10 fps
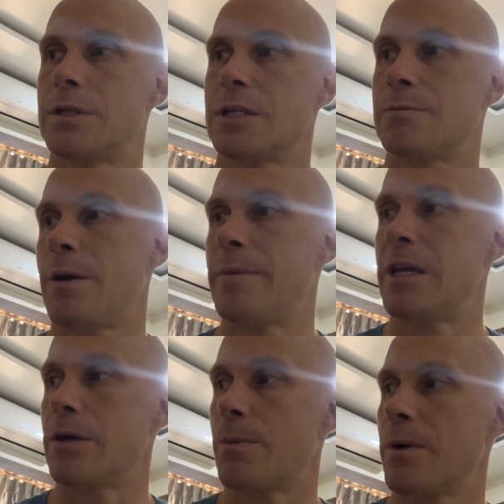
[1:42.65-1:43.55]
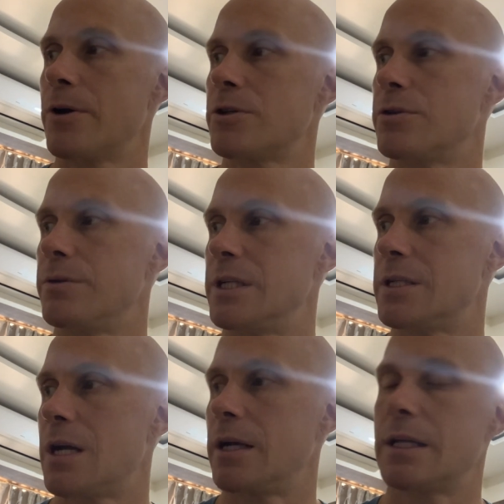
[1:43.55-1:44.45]
Just by being aware of the
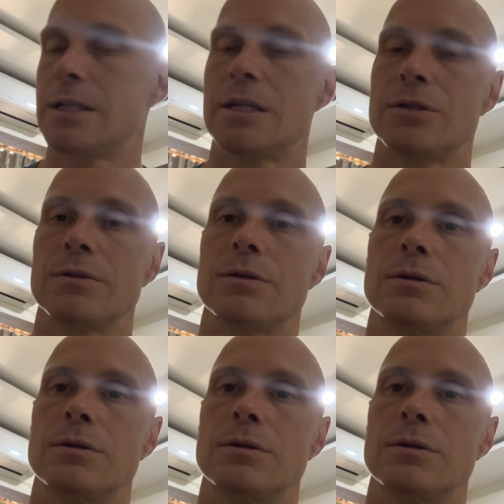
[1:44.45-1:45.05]
desire, that doesn't